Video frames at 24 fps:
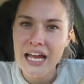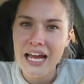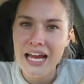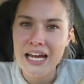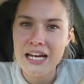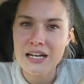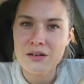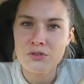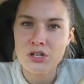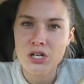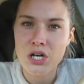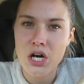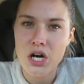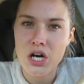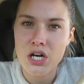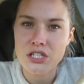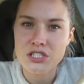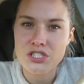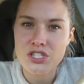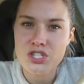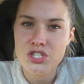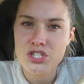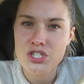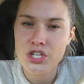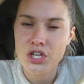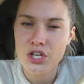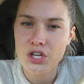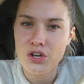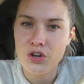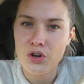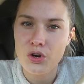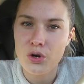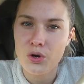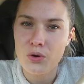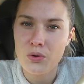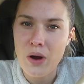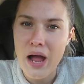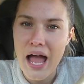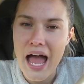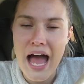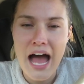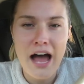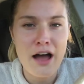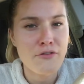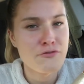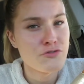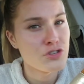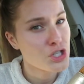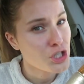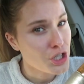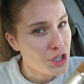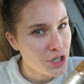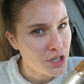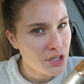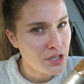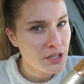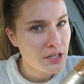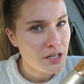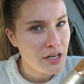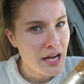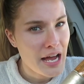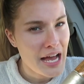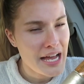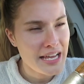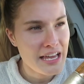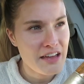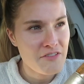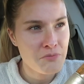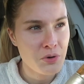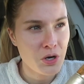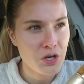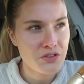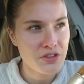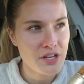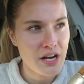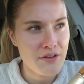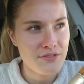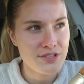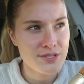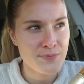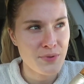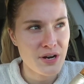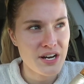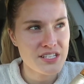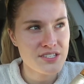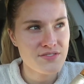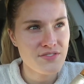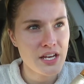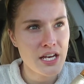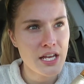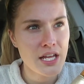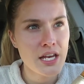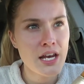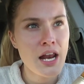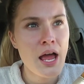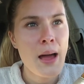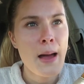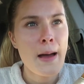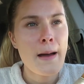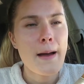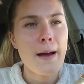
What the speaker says: in regards to after I gave birth and I was breastfeeding.